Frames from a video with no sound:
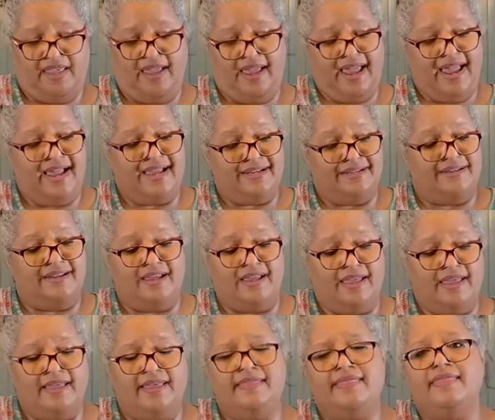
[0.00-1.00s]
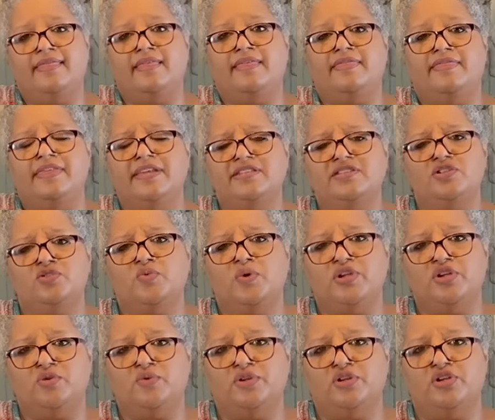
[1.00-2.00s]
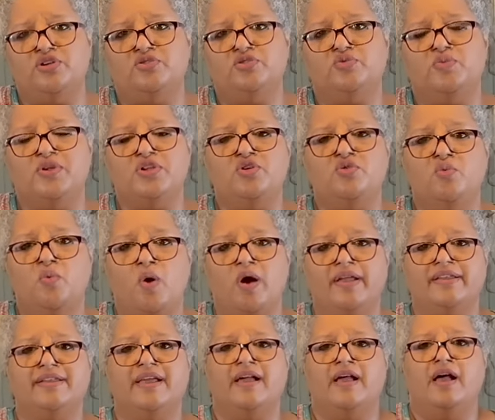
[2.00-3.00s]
And this is what you would use when you want